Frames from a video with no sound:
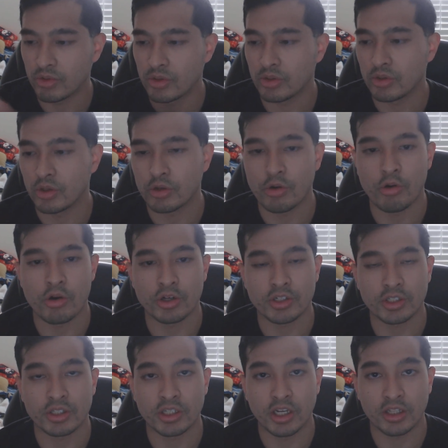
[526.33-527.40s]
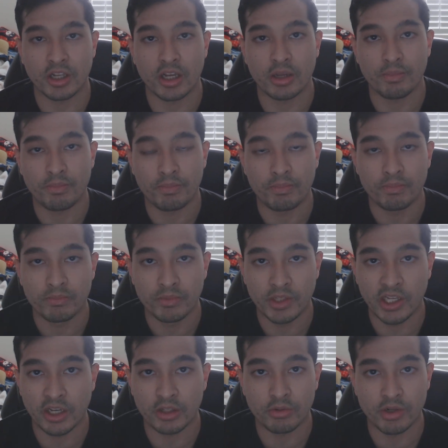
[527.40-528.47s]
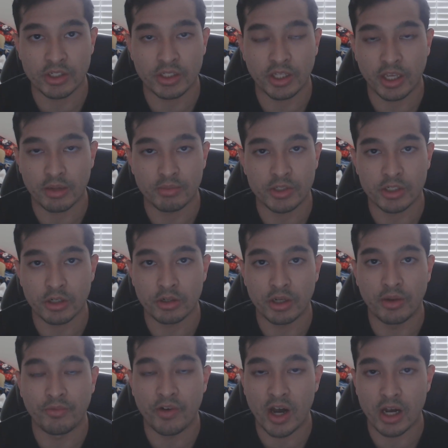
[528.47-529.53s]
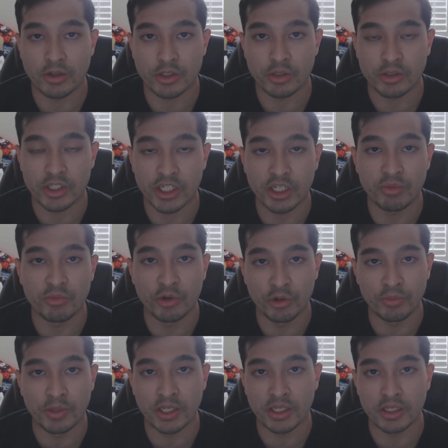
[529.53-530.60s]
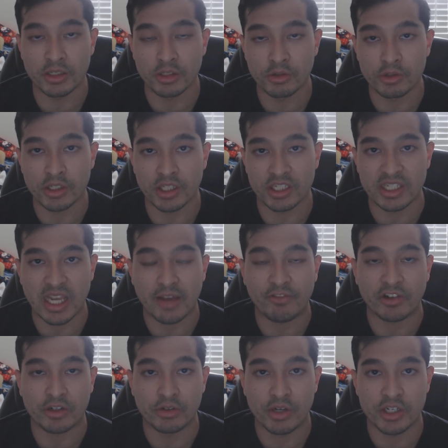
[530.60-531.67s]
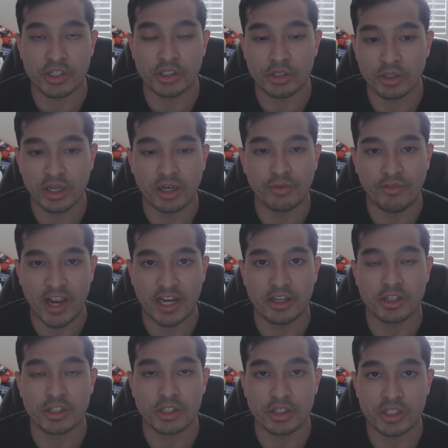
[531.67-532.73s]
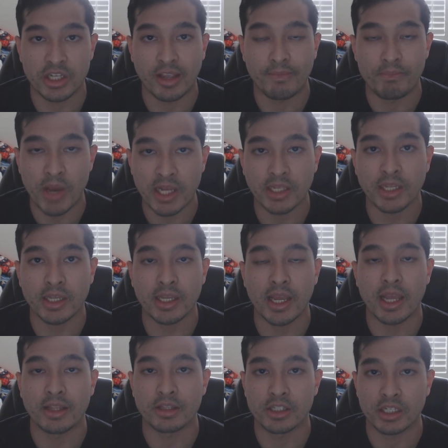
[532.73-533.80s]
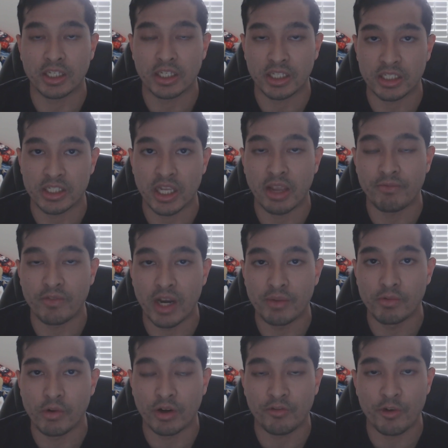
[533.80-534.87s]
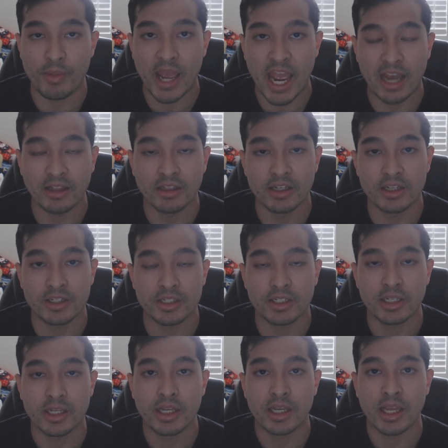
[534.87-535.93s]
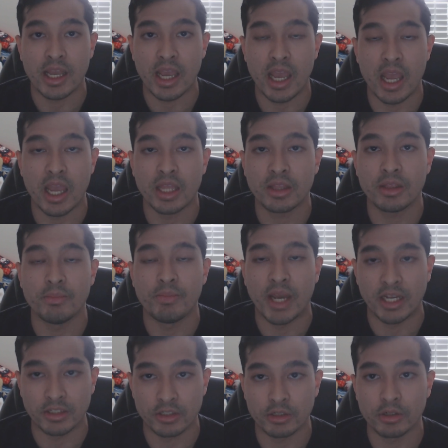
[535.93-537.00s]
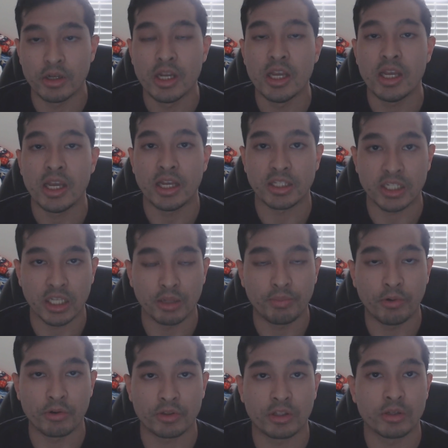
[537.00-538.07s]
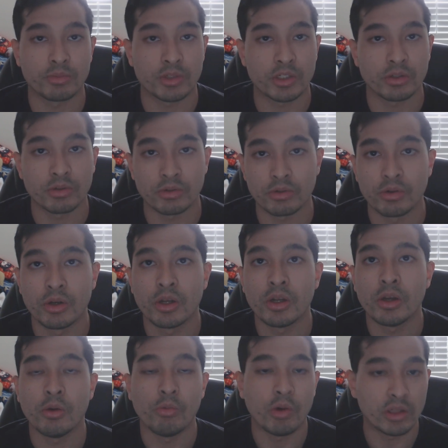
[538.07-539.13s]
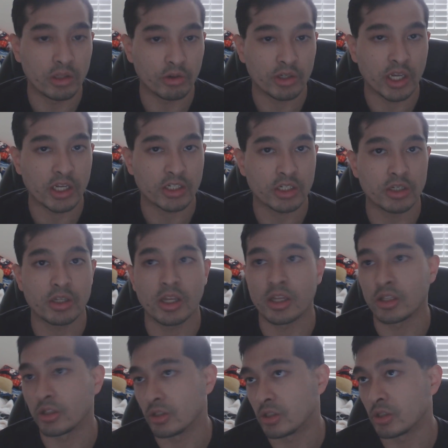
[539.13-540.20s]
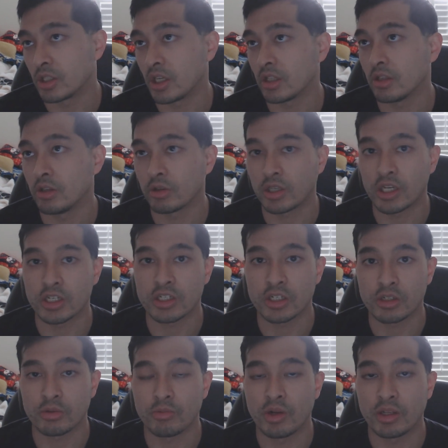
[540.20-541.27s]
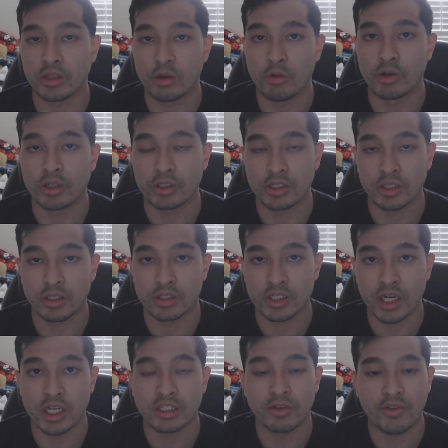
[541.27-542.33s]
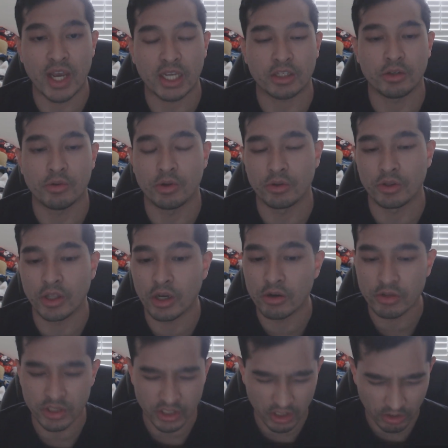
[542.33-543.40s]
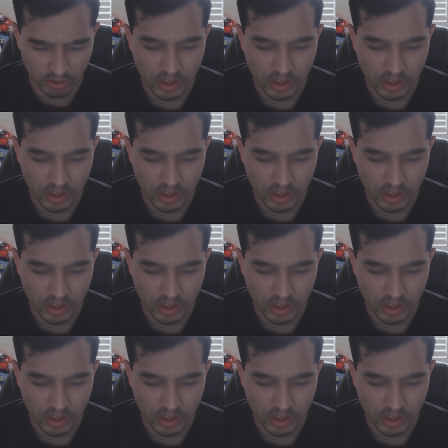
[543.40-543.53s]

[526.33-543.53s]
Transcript: of course, the other rest of the episode involves Team RWBY using the staff of creation to their advantage to save Penny and to save everyone from Atlas and Mantle and teleport them to one location and to the other location when going into the other side to vacuole, you know. So